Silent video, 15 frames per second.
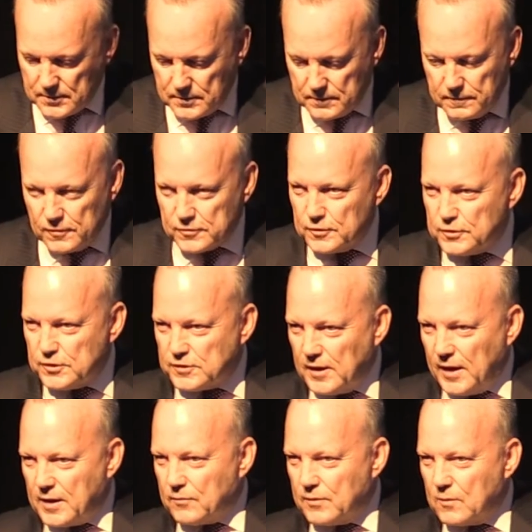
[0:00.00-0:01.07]
This is
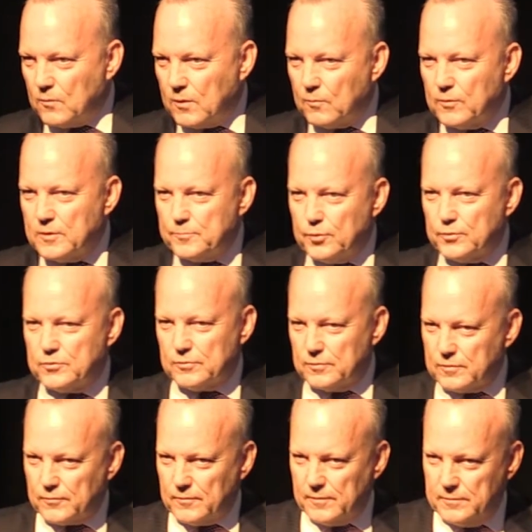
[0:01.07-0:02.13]
staggering what we put you
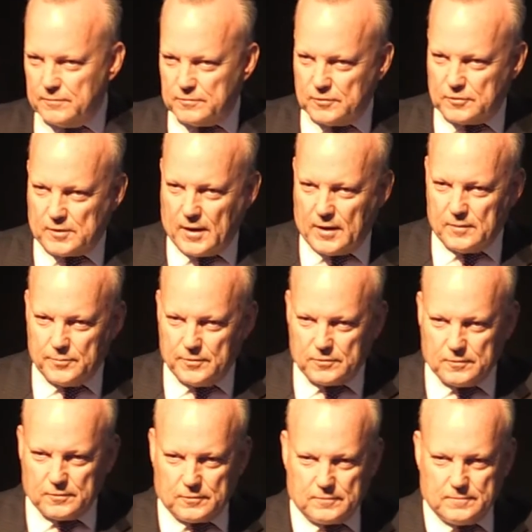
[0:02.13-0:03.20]
through to start a
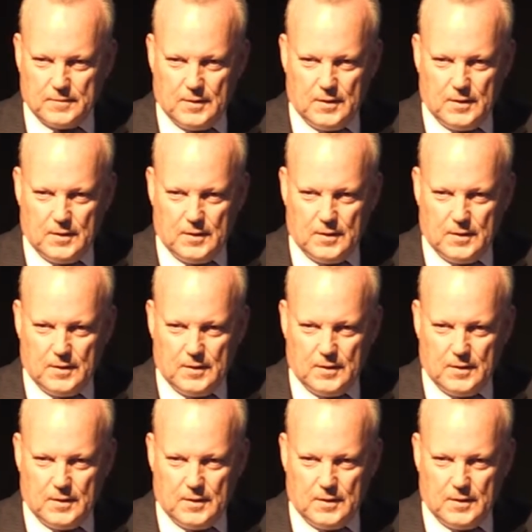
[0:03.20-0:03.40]
business.